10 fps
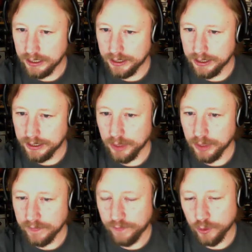I'm
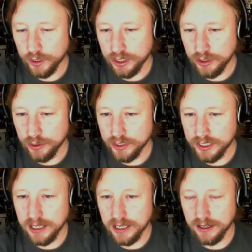looking forward to
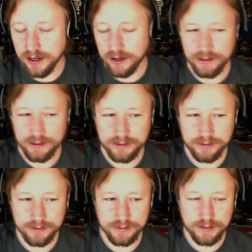seeing.
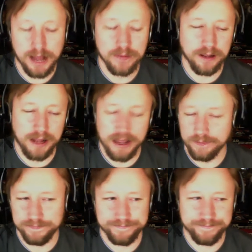I
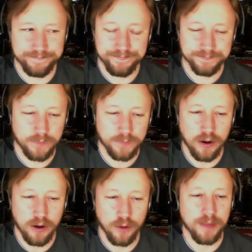
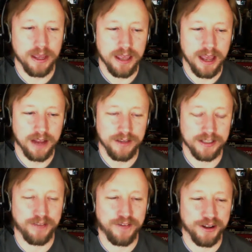hope they make
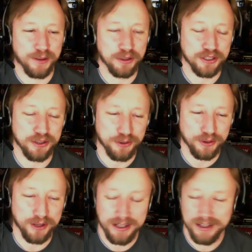Yakface available to